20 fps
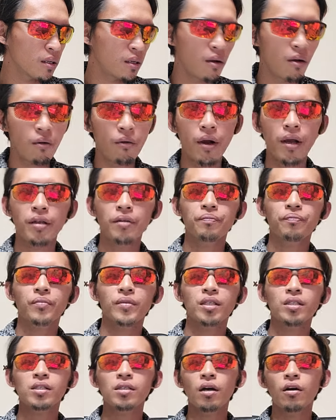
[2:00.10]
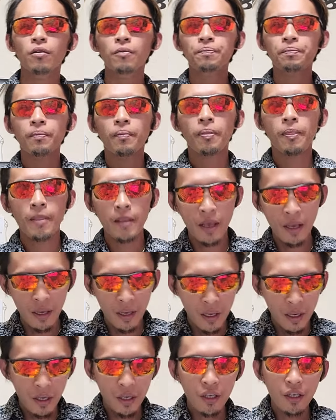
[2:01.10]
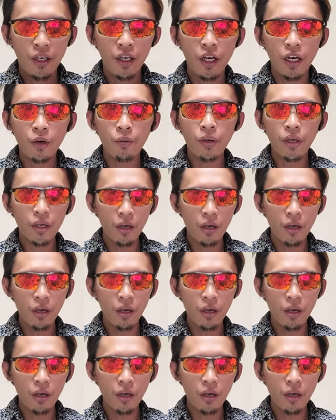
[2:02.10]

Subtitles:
alright, so here we